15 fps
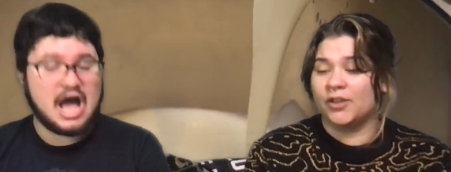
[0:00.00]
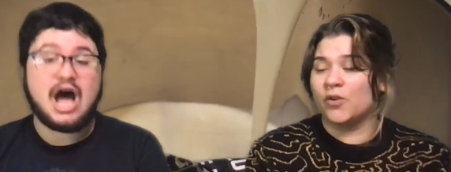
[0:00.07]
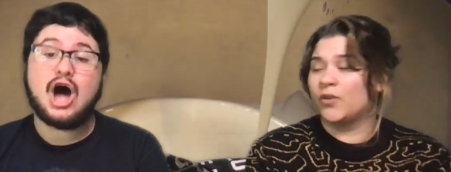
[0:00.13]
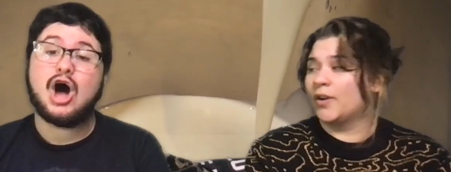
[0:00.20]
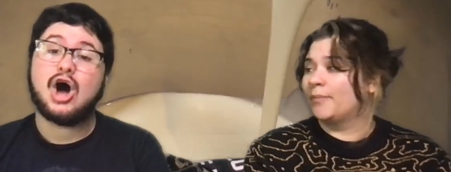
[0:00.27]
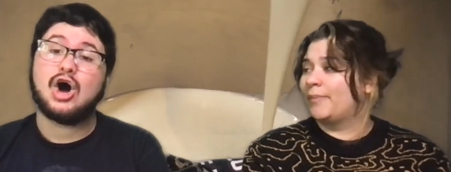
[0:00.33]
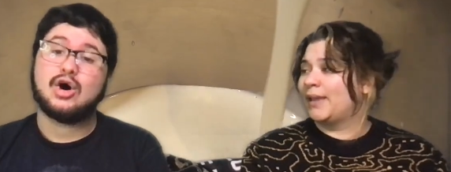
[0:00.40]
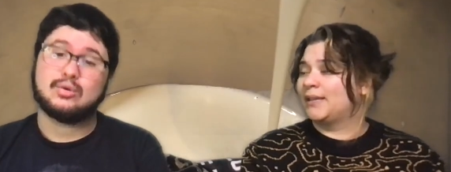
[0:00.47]

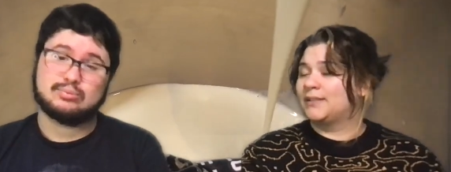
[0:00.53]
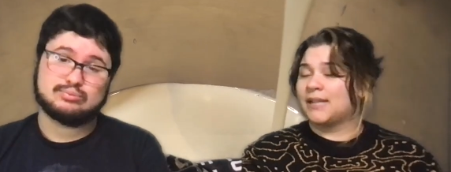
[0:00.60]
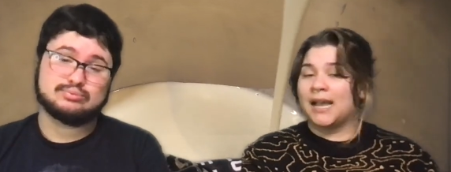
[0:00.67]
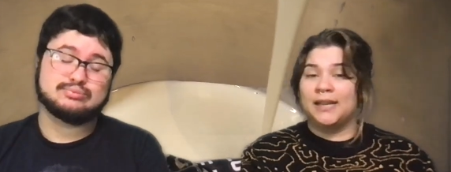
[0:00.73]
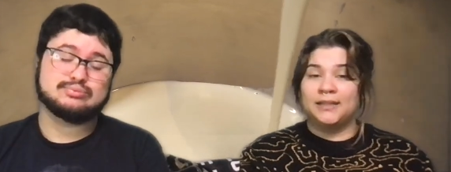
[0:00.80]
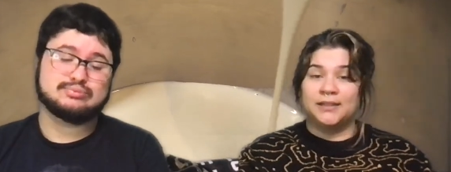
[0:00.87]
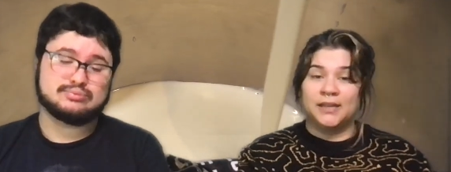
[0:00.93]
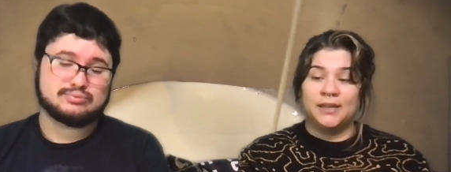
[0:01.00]
Speaker 1: yogurt based oh, mm.
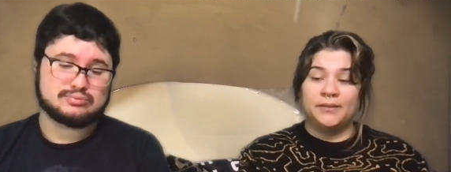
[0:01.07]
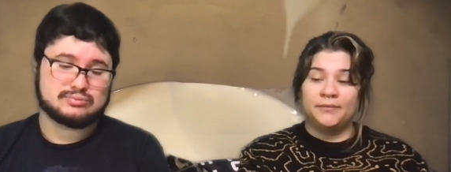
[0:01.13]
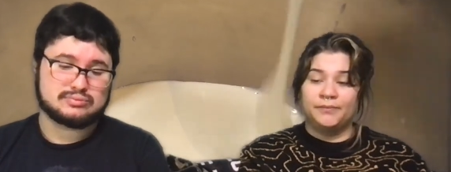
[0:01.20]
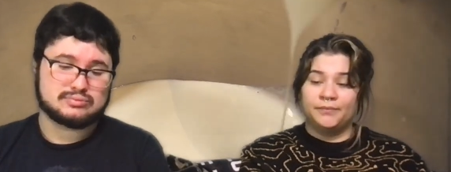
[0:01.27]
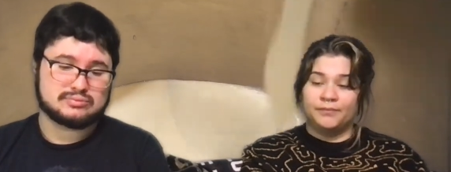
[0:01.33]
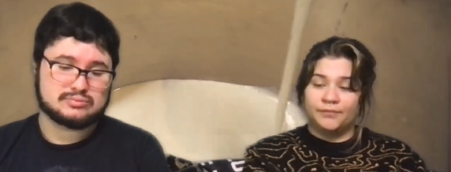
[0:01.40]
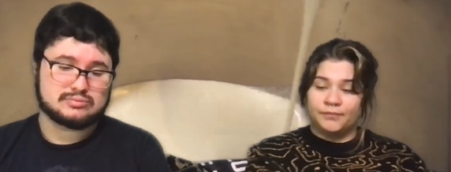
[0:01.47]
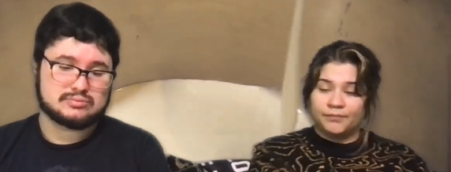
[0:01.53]
icing
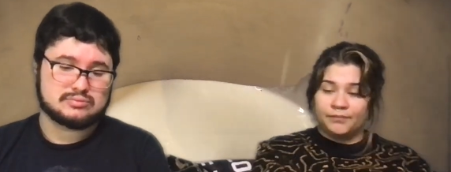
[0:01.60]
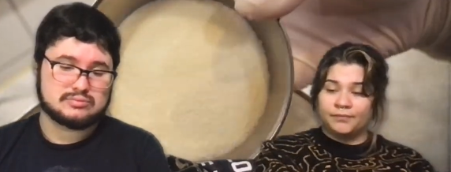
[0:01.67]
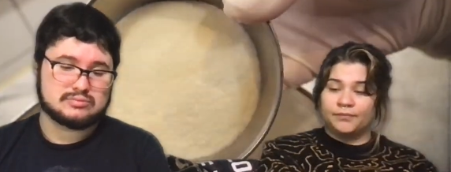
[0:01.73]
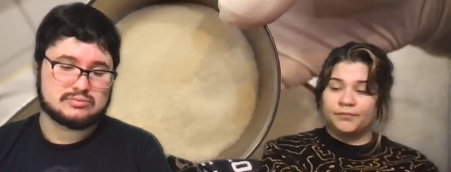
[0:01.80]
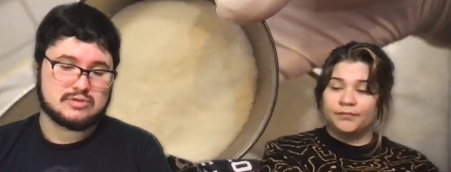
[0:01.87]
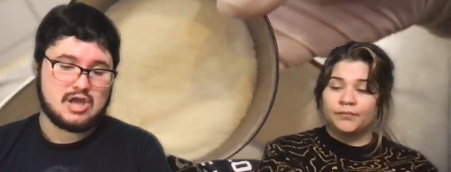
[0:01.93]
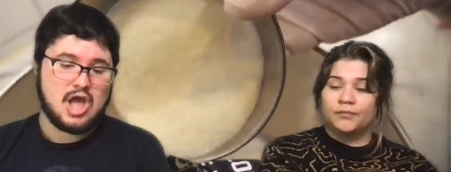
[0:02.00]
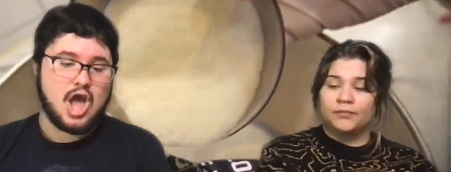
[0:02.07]

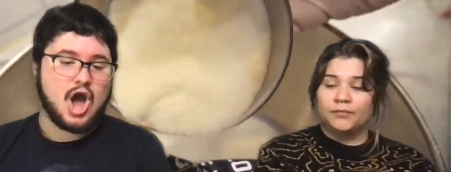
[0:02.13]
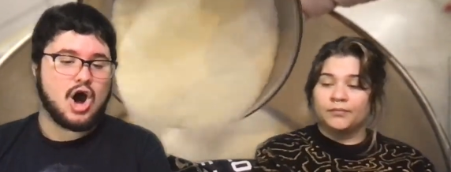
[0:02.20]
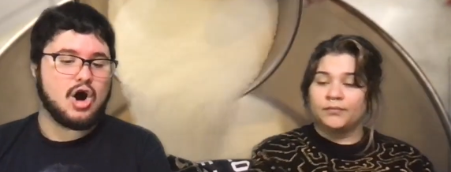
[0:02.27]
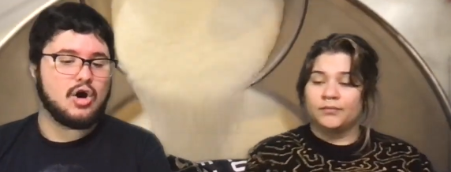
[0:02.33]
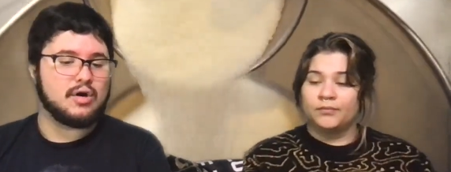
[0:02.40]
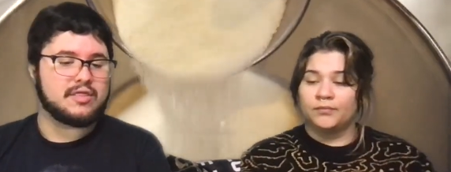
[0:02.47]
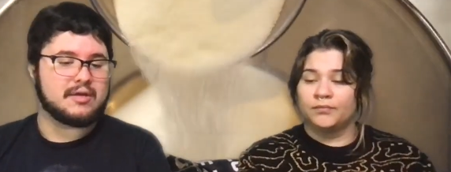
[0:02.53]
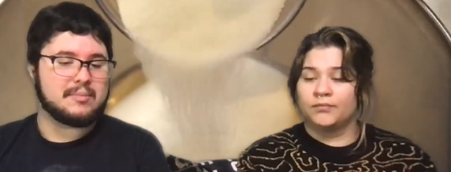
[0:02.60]
Speaker 2: oh,
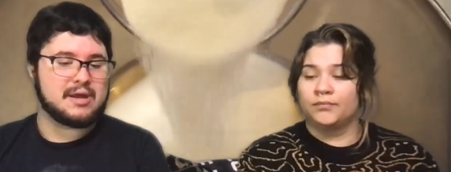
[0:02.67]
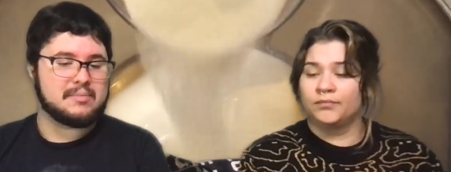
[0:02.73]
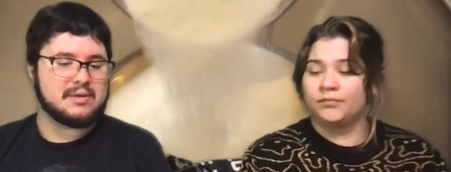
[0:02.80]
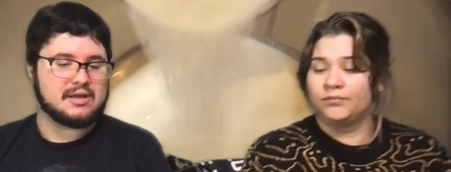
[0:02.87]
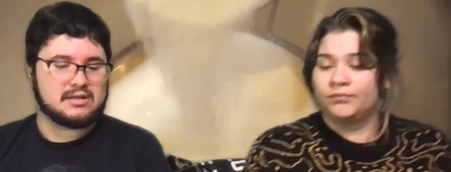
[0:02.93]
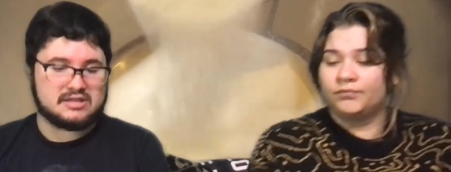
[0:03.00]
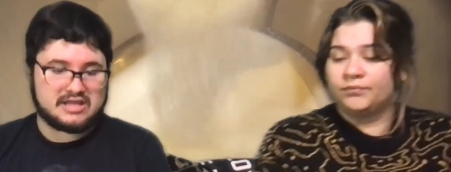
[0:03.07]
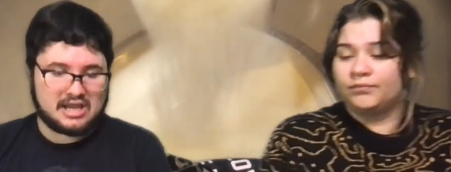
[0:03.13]
that might be.
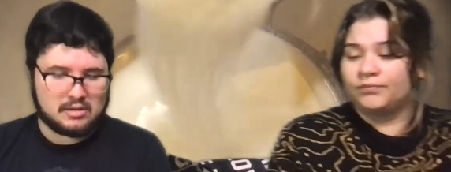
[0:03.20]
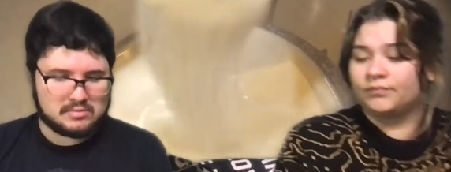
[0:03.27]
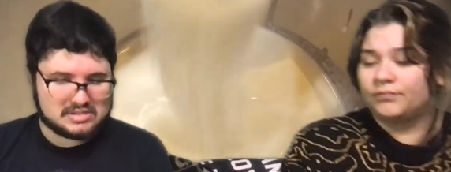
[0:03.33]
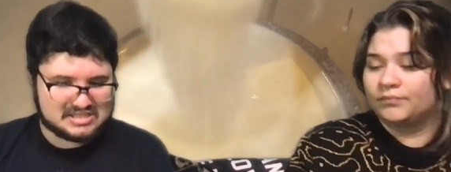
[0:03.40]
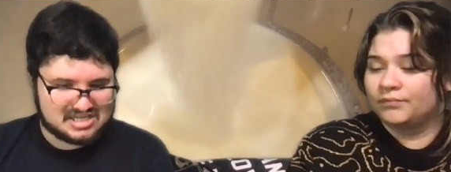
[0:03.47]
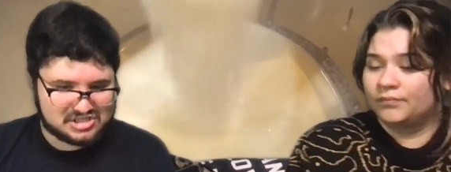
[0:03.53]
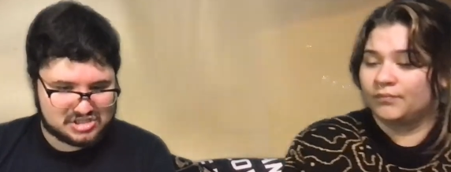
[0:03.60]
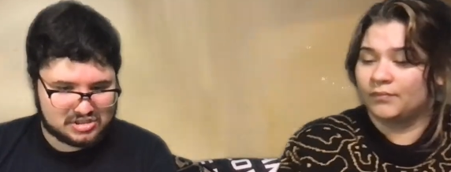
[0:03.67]
Damn, is
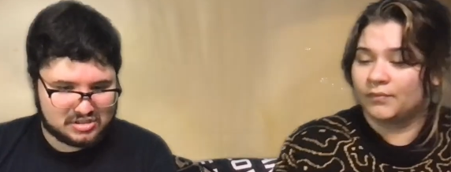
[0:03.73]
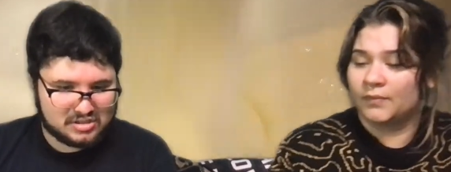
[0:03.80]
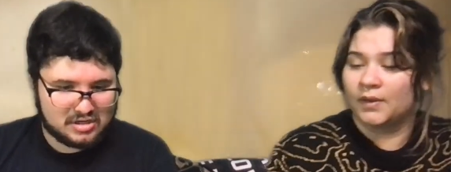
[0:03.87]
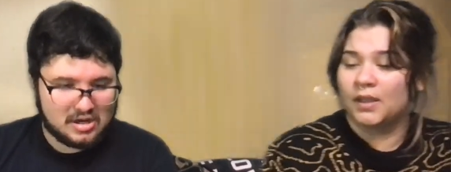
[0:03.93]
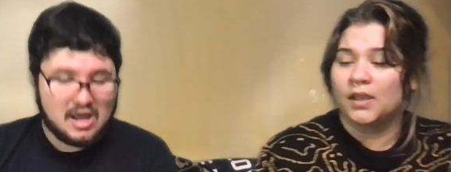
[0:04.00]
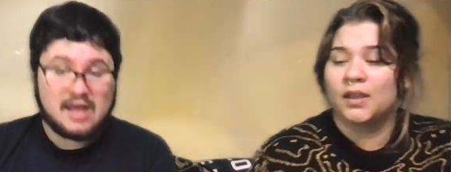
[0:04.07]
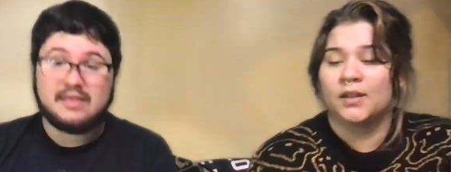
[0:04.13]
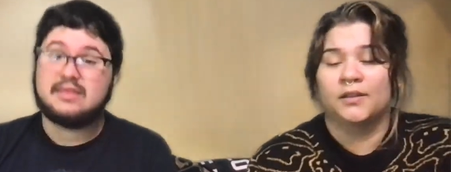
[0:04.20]
that sugar?
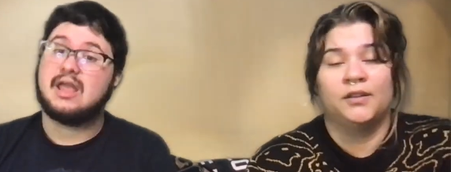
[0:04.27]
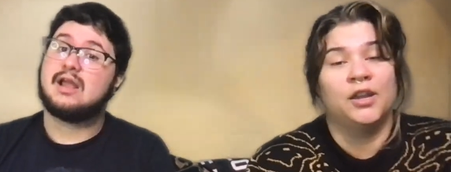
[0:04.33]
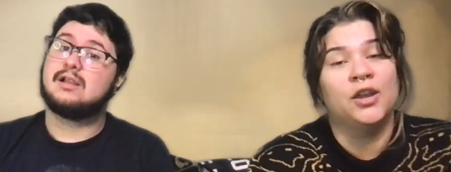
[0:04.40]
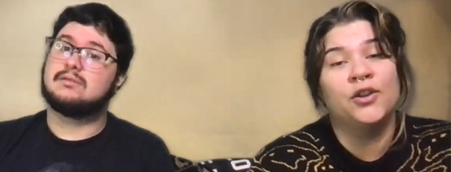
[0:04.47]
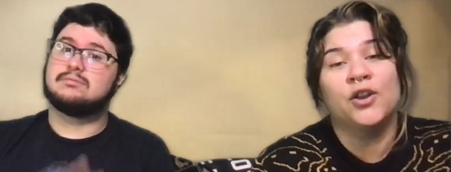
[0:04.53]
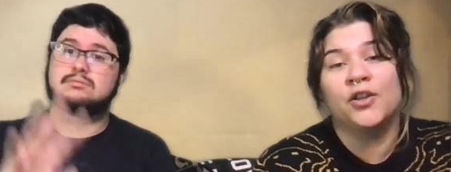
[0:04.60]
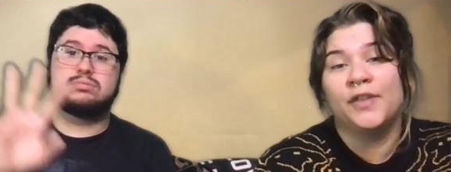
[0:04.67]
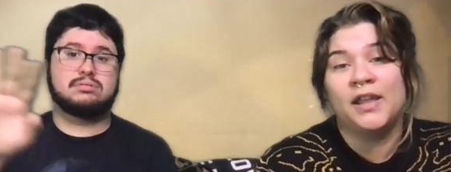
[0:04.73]
They, you
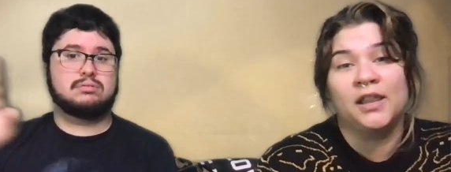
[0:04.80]
know,
Speaker 1: they